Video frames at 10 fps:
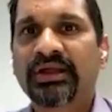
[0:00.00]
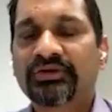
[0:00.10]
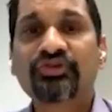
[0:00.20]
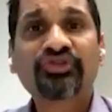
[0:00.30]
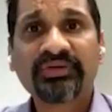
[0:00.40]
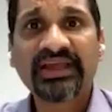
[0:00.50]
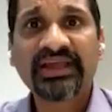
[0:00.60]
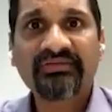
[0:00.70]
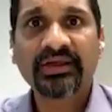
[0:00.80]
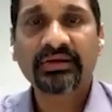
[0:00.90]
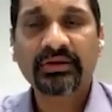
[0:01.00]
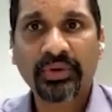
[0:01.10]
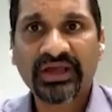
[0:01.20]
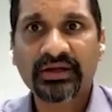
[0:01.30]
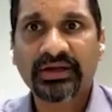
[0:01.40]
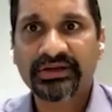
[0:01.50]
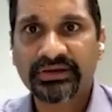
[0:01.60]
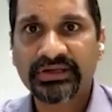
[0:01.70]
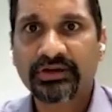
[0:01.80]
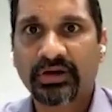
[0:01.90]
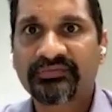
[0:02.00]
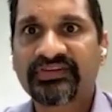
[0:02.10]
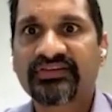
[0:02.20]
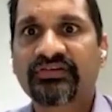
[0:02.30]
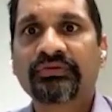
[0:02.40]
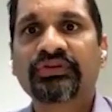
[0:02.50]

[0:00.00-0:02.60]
you should be having quicker and earlier conversations